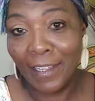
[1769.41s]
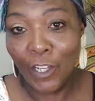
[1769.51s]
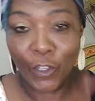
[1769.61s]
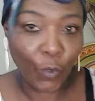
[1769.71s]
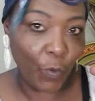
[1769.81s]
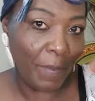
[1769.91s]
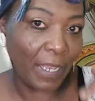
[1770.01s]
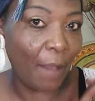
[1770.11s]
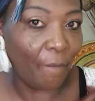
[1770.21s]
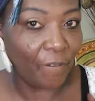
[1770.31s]
So we
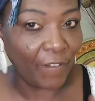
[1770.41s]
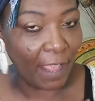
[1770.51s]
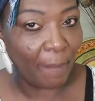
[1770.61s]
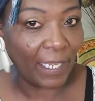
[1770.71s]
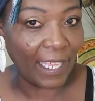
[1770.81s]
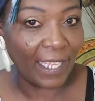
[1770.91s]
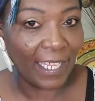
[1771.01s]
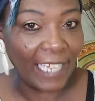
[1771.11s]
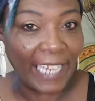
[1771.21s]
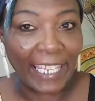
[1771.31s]
become family.
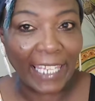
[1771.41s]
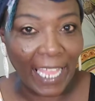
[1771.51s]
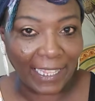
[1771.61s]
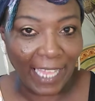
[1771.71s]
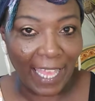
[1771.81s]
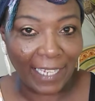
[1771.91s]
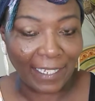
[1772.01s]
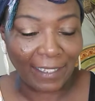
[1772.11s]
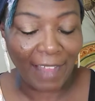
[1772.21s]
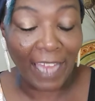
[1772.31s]
And I like that.
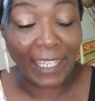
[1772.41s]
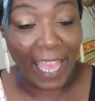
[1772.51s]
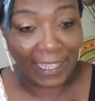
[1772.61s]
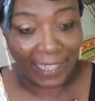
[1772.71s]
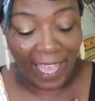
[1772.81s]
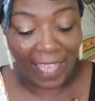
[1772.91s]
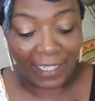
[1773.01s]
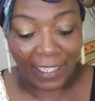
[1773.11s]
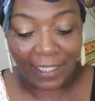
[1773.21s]
I like that.